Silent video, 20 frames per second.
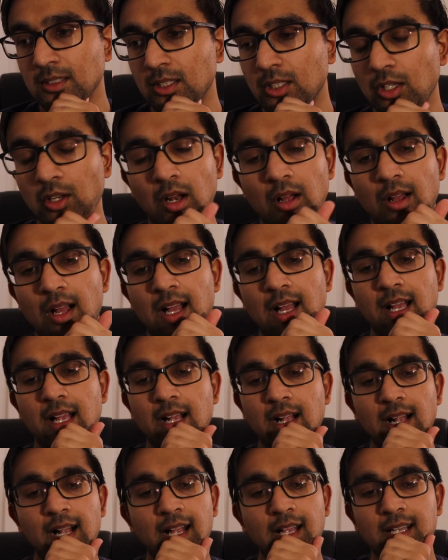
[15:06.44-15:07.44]

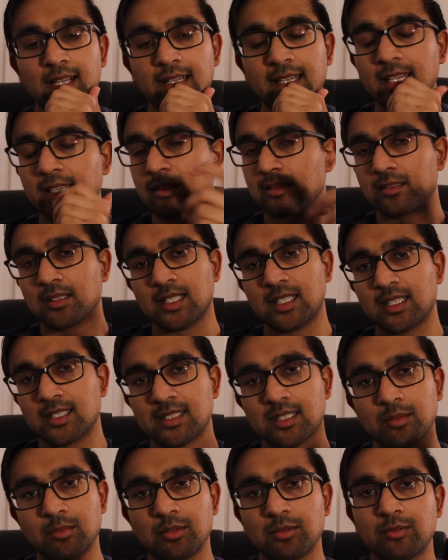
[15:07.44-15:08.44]
I again, like I
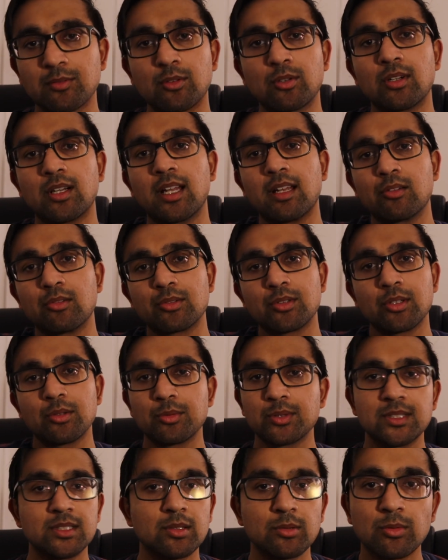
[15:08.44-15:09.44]
said before, I don't know
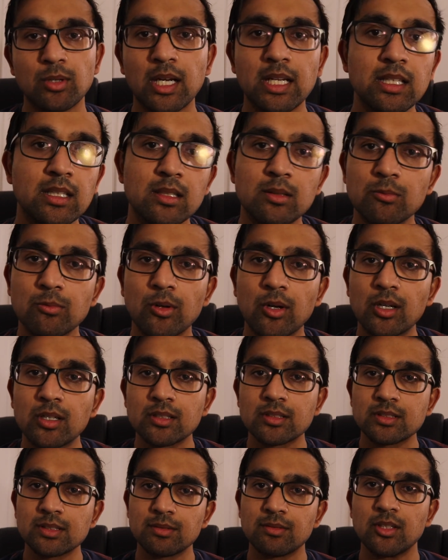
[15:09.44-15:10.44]
what the right and
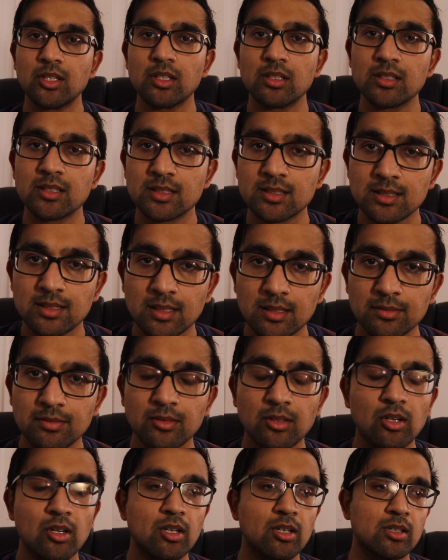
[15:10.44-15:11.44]
wrongs of all this stuff
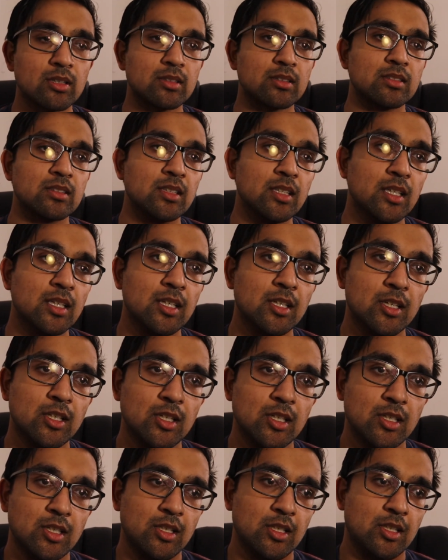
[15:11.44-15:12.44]
are, and
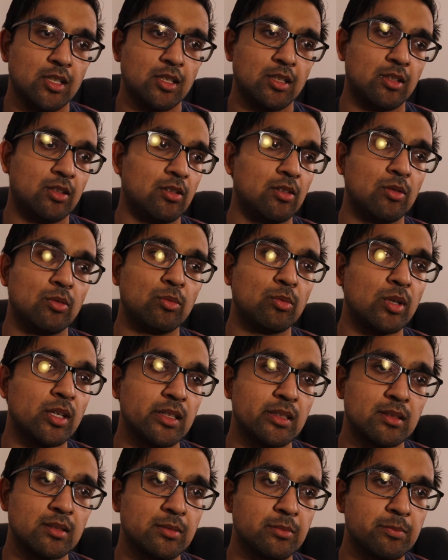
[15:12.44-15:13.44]

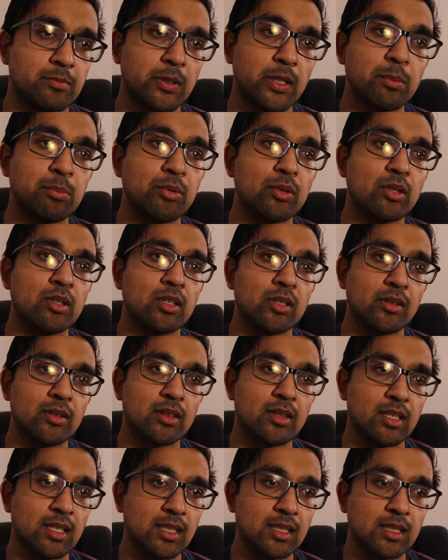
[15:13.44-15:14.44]
what people are
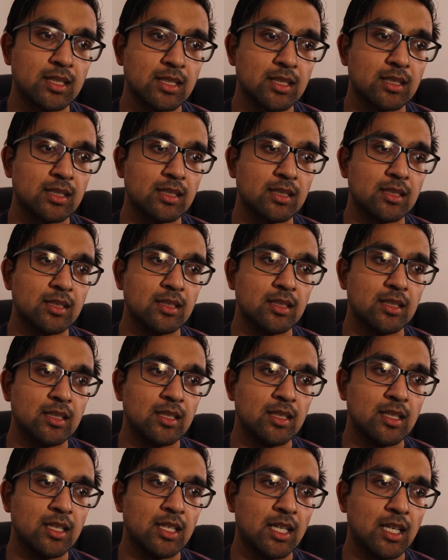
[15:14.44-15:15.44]
thinking.
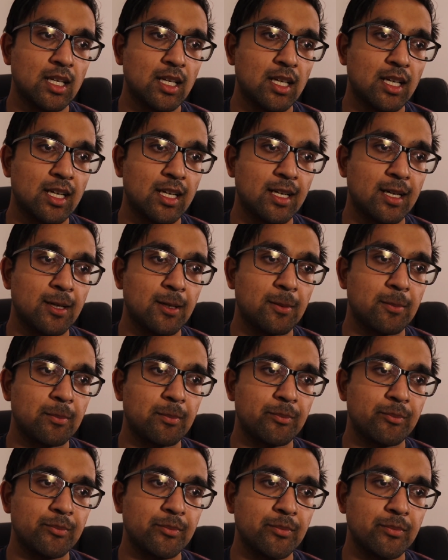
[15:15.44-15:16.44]
Um,
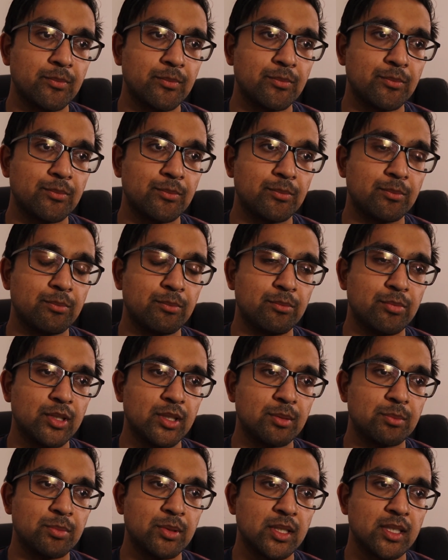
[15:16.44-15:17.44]

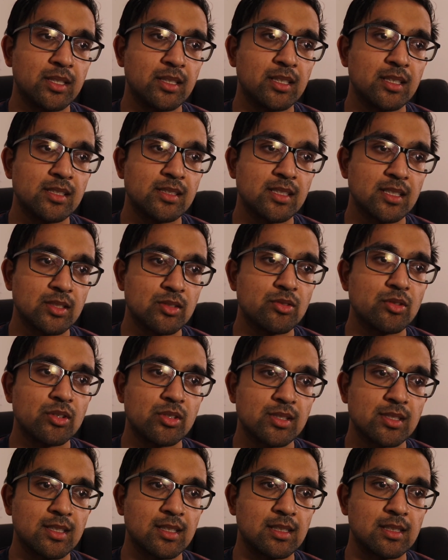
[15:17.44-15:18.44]
but it is
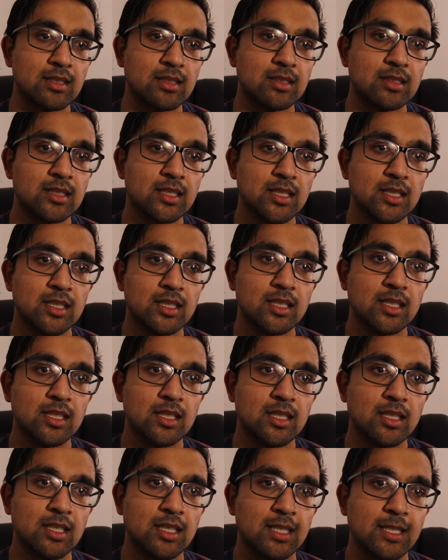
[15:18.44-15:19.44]
interesting.
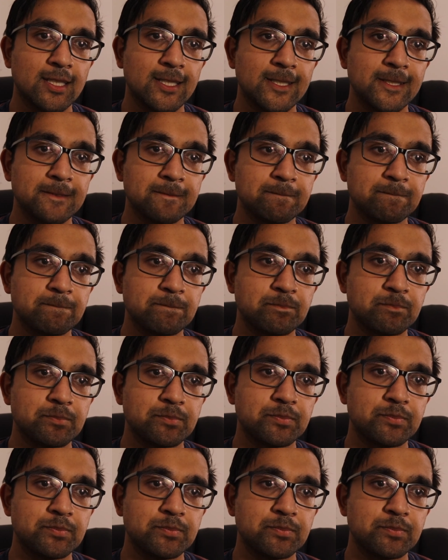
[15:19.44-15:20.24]
Um,